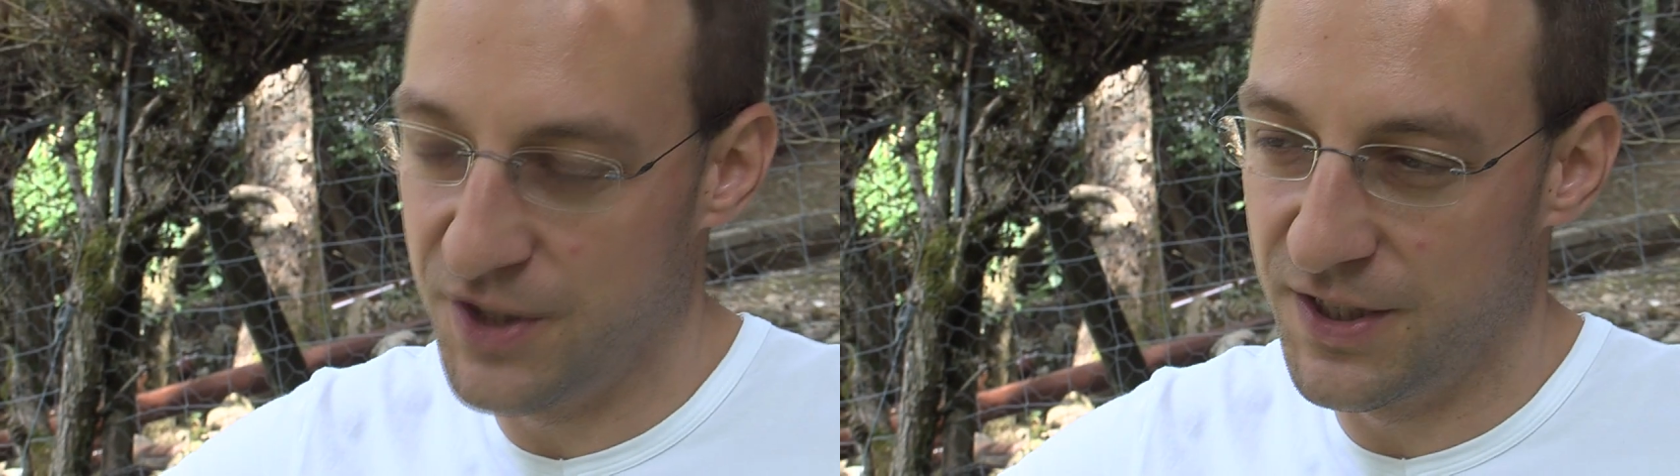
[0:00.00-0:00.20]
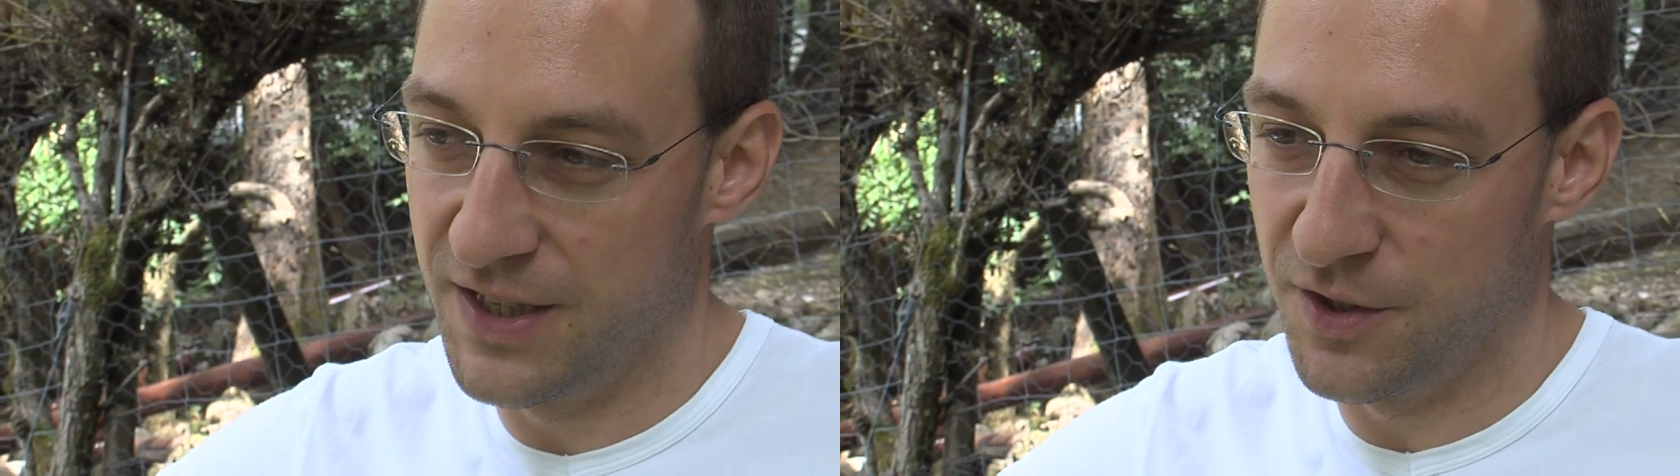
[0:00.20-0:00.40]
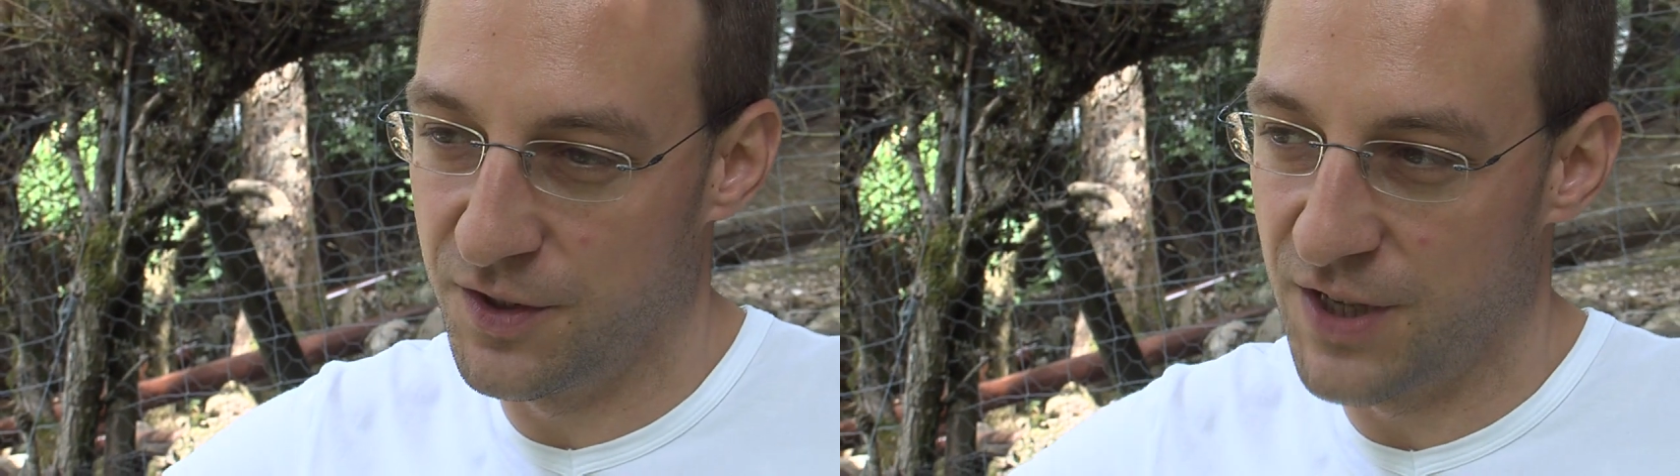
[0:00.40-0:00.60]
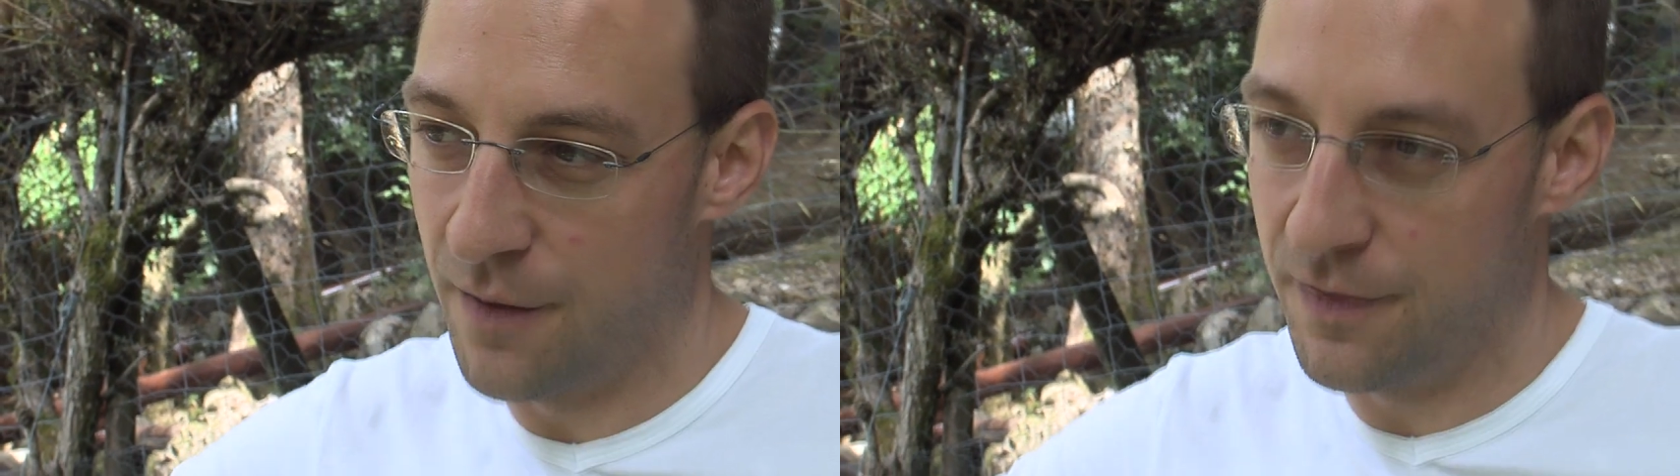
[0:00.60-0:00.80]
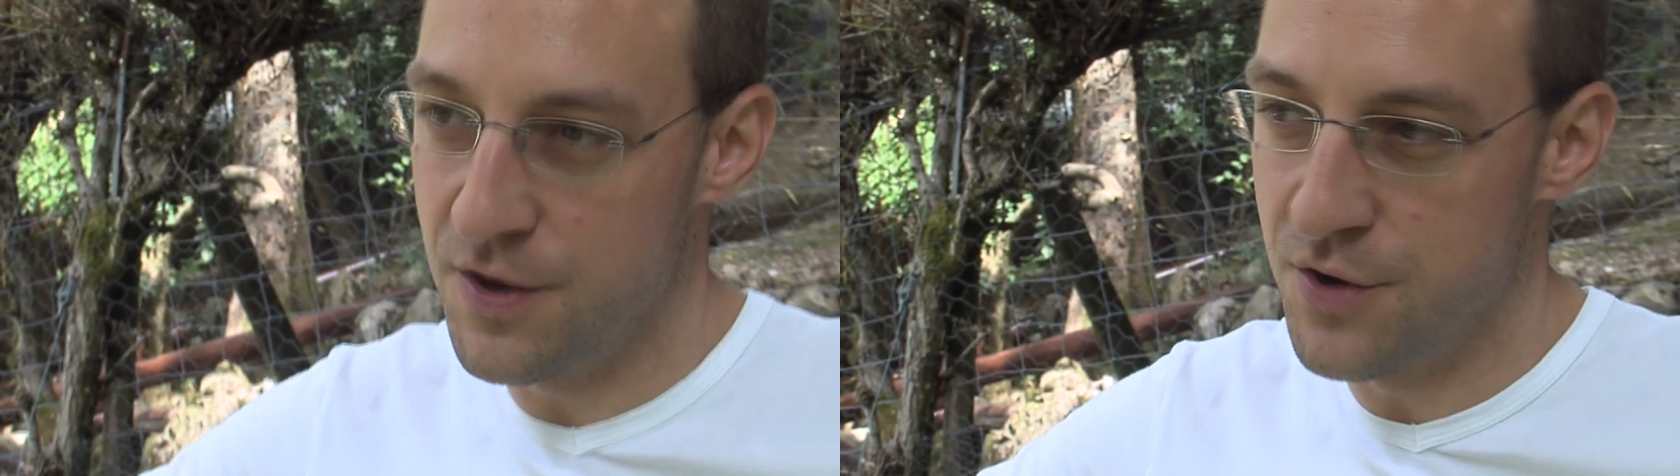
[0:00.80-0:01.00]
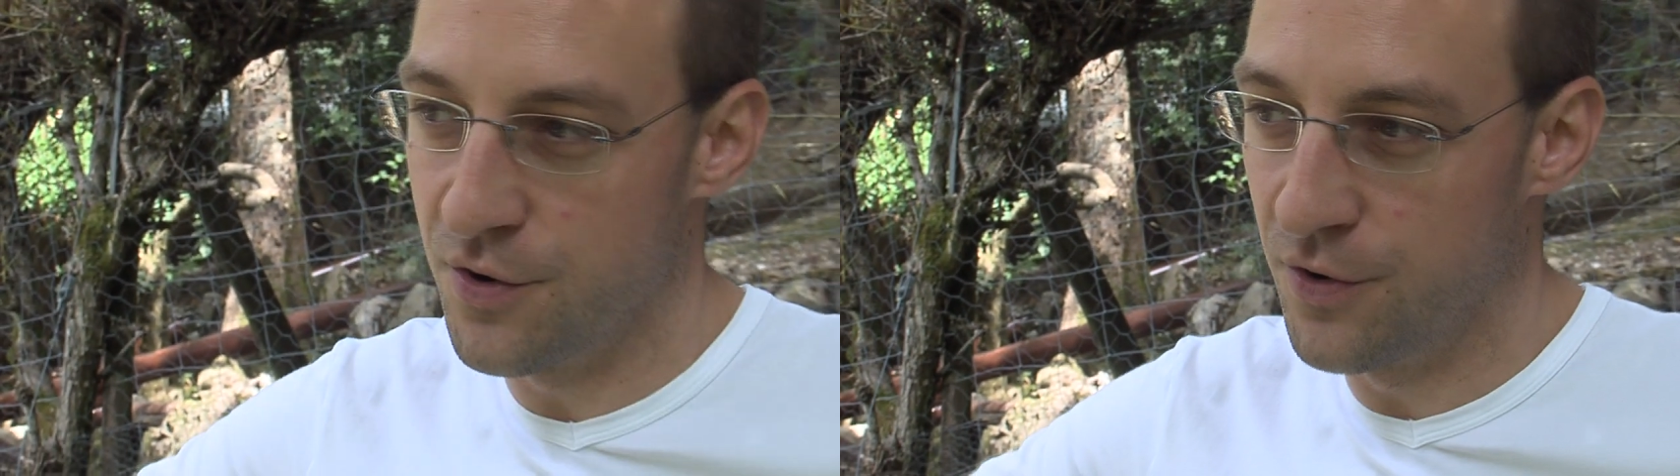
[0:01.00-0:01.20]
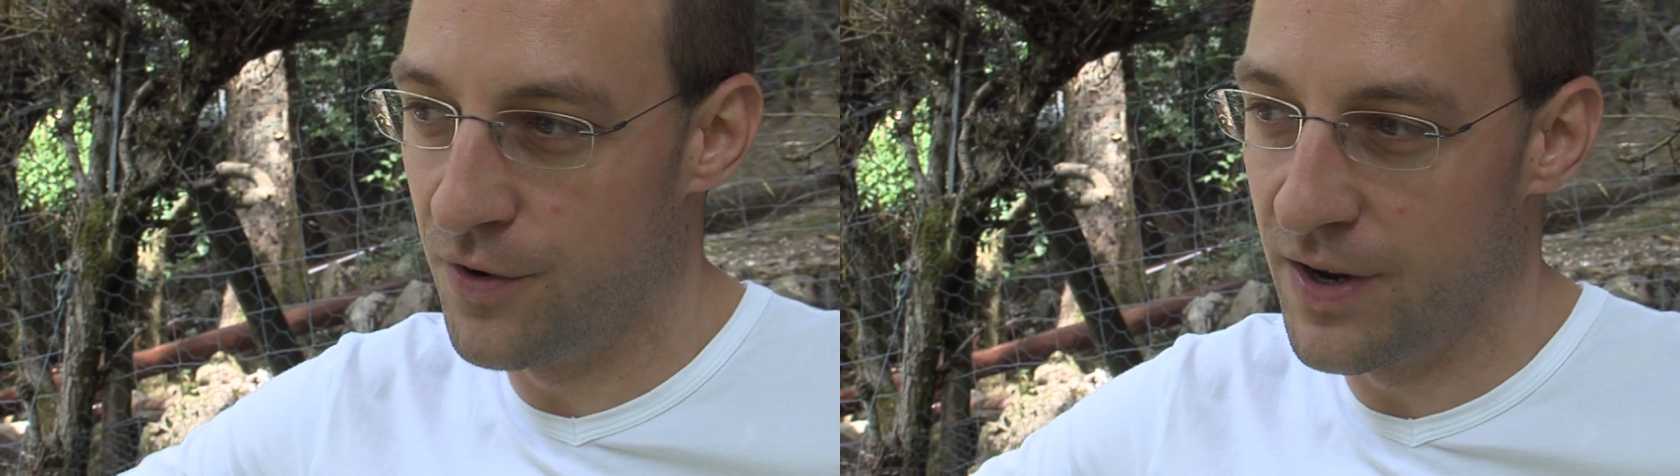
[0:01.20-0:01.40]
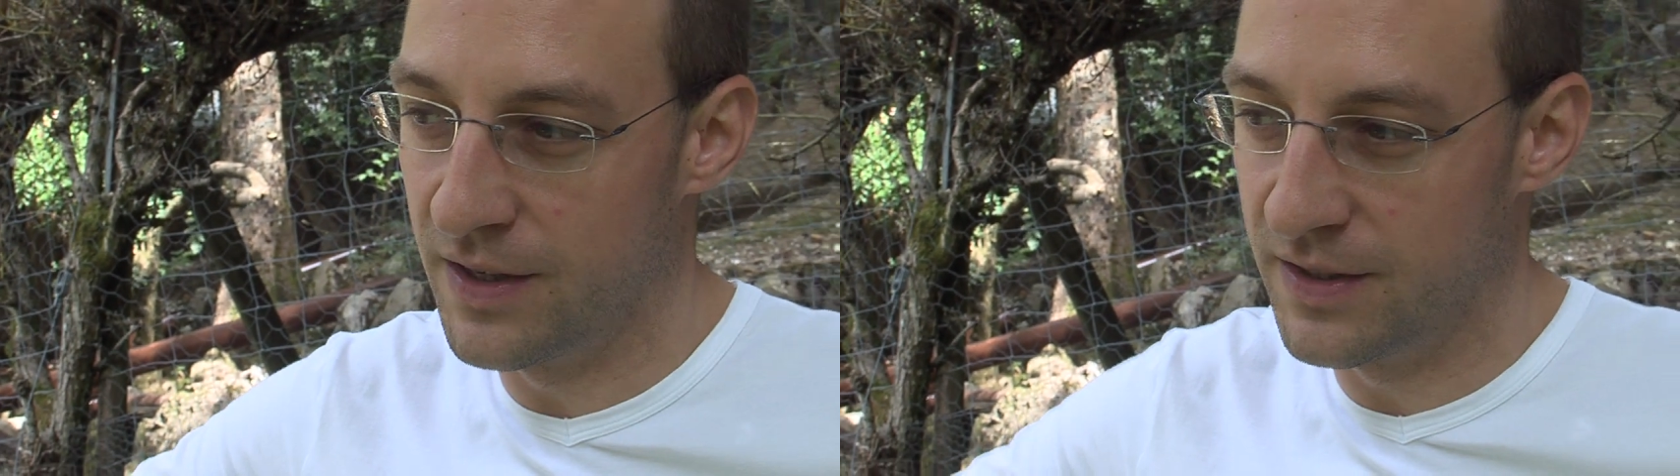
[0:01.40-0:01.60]
it's, it's, not something you
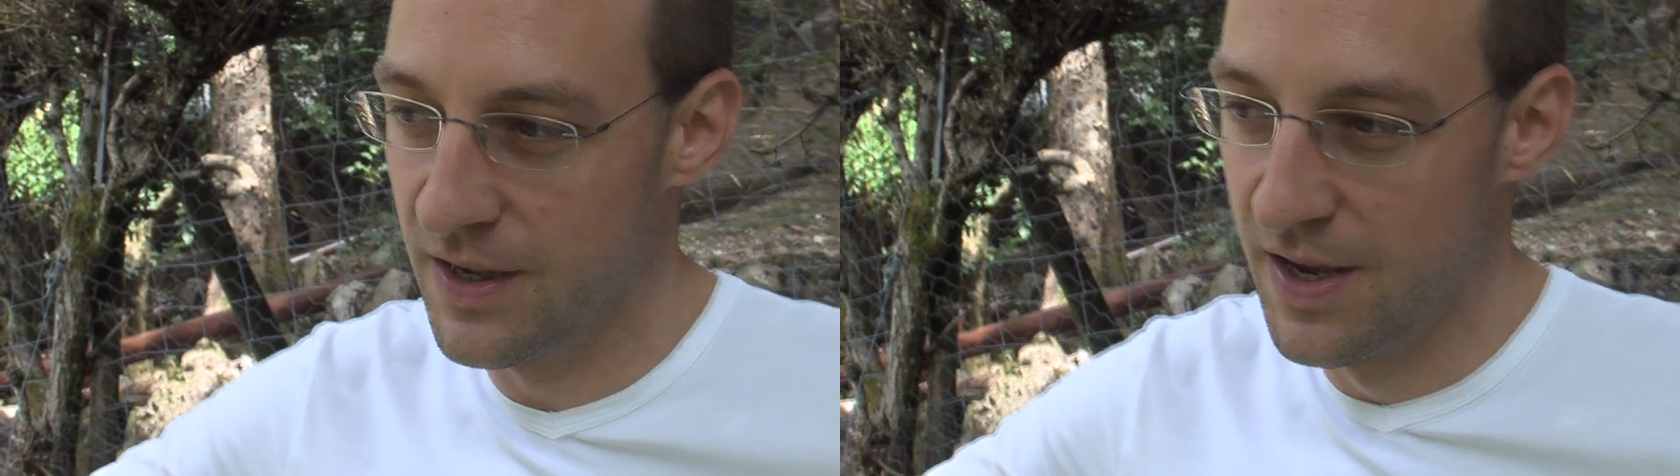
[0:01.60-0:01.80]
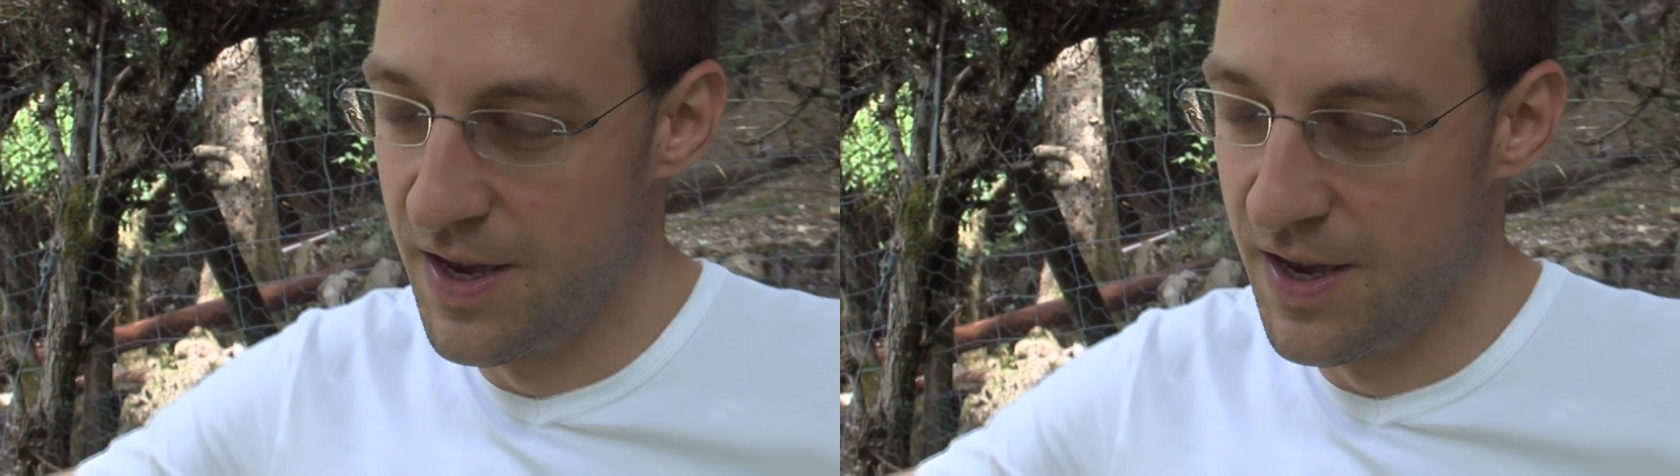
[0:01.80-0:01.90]
go and